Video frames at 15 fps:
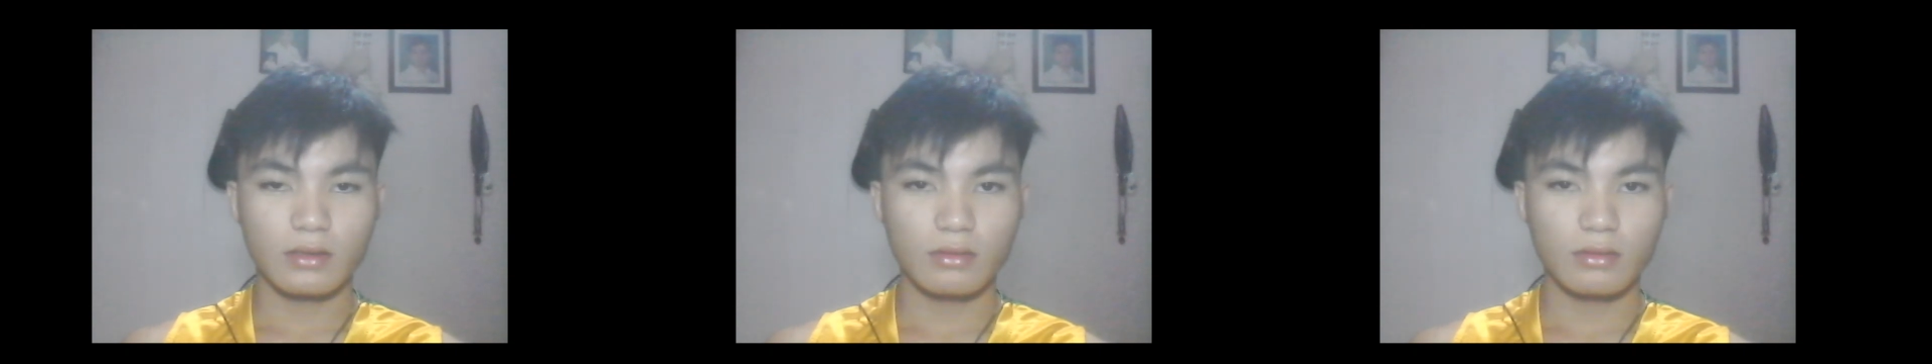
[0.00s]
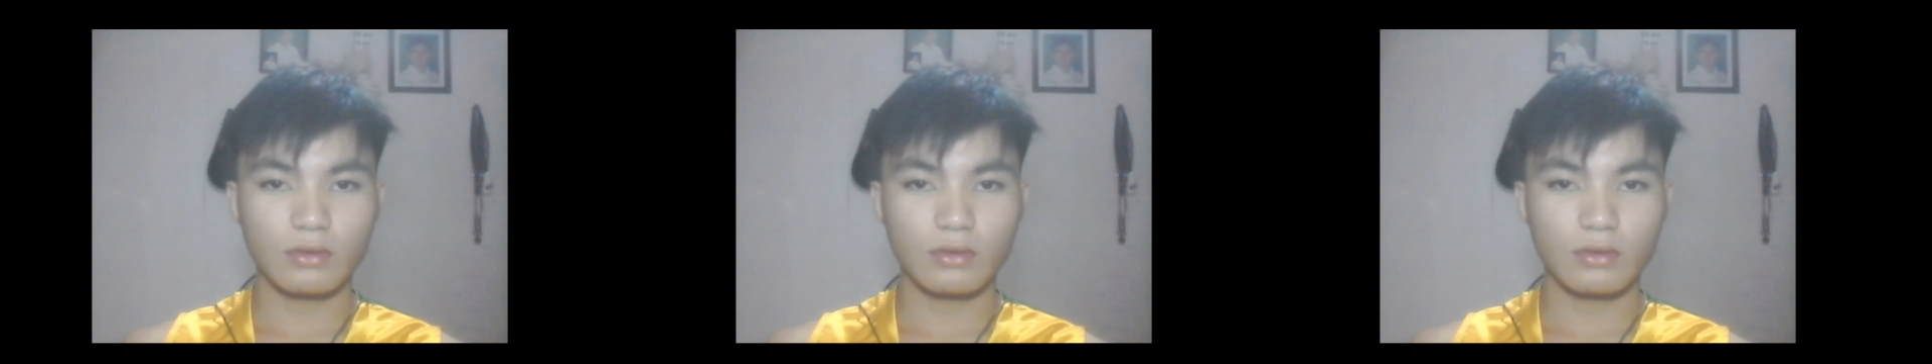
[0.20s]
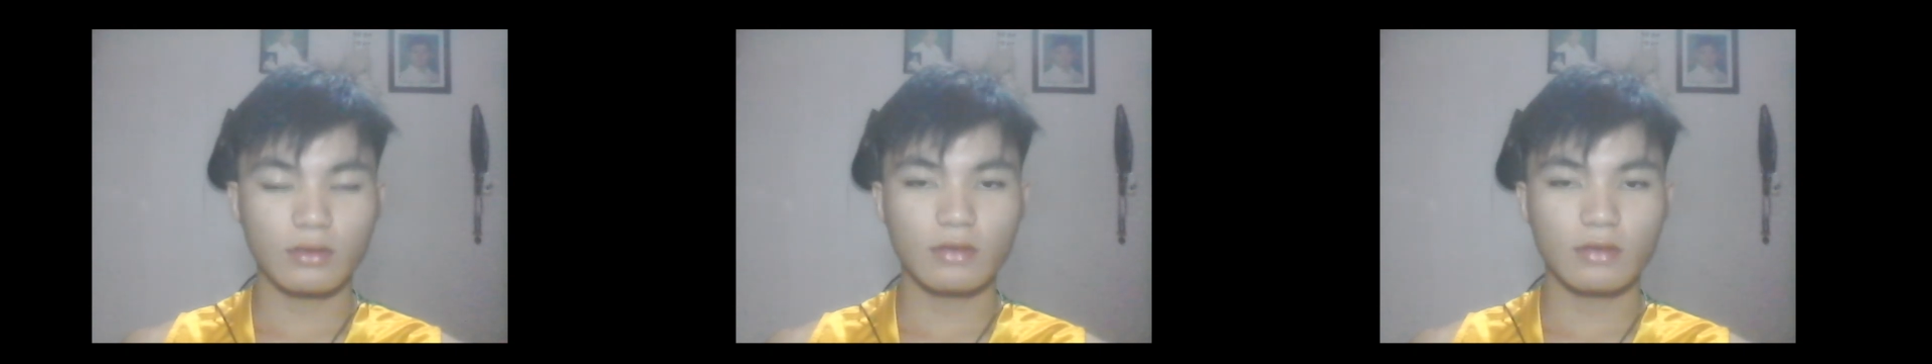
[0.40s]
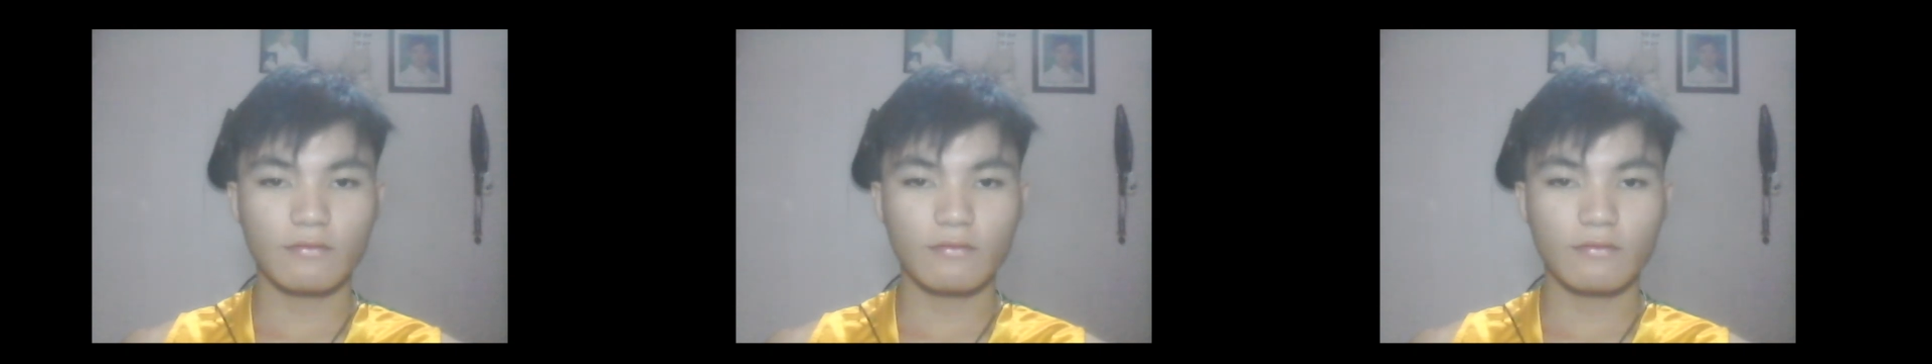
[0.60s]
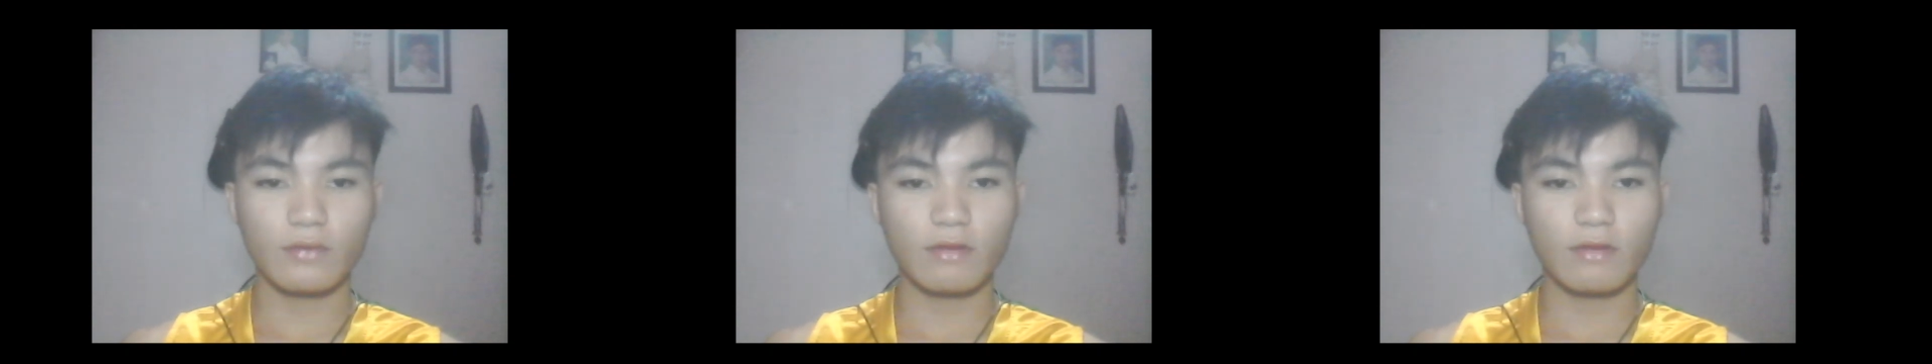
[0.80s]
you can if
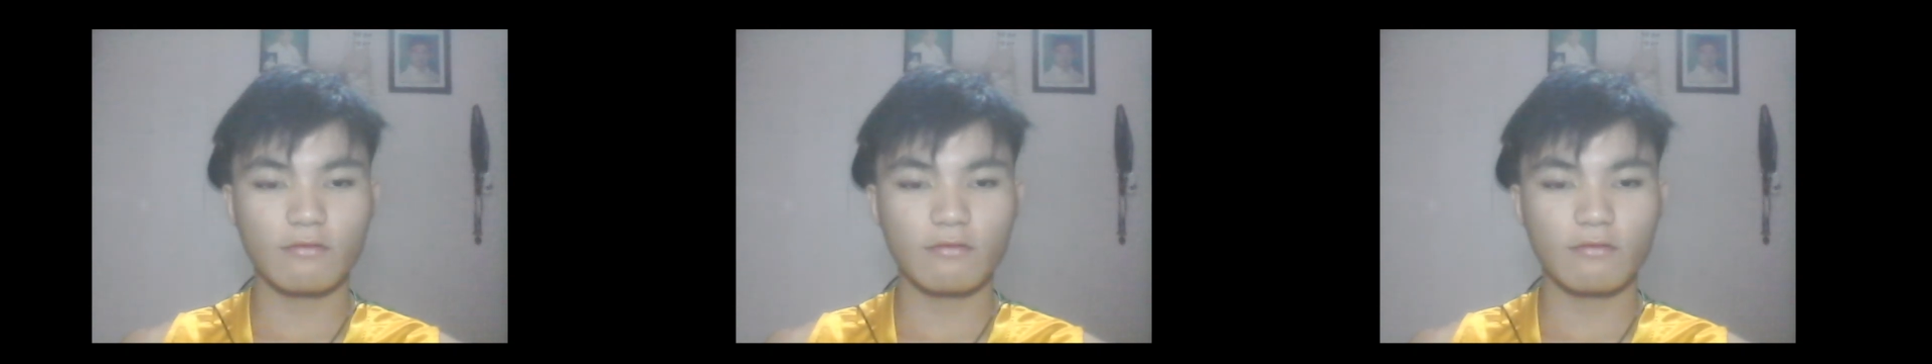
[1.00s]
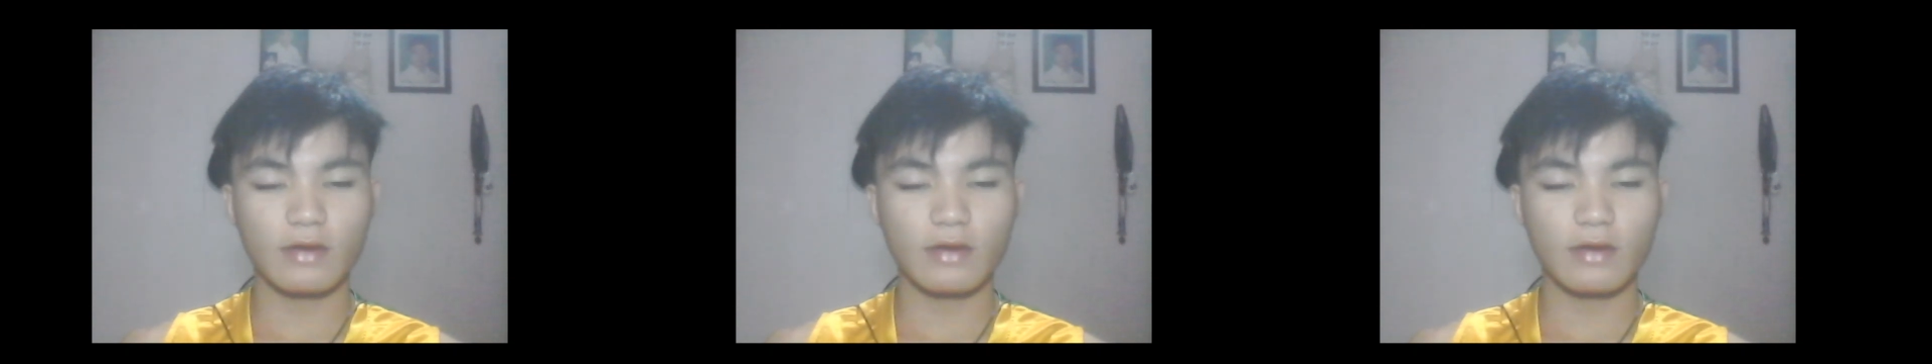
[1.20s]
you have